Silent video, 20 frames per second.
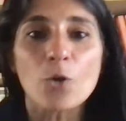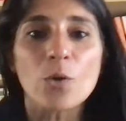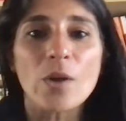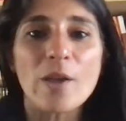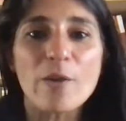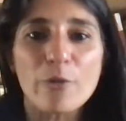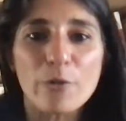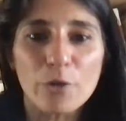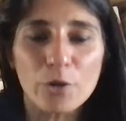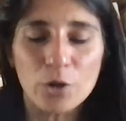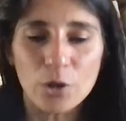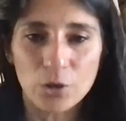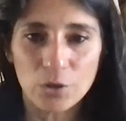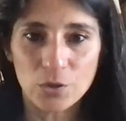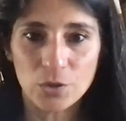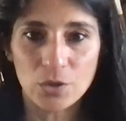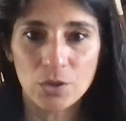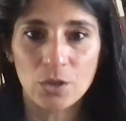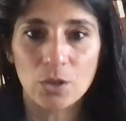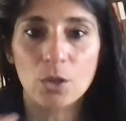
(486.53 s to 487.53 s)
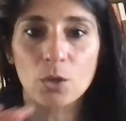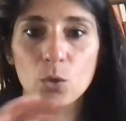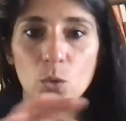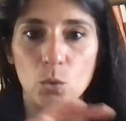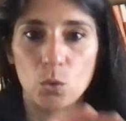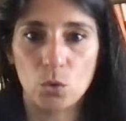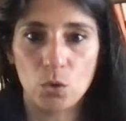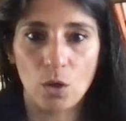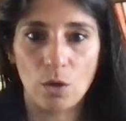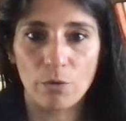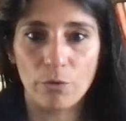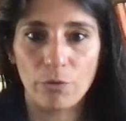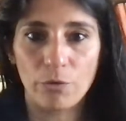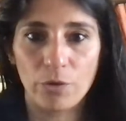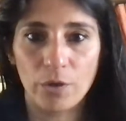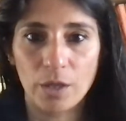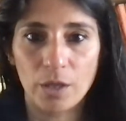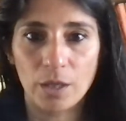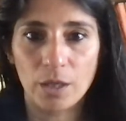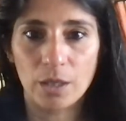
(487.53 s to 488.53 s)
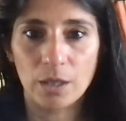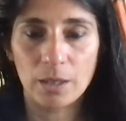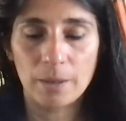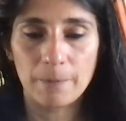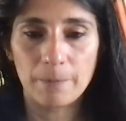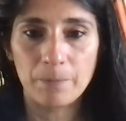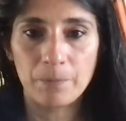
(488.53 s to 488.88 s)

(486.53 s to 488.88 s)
refers to something.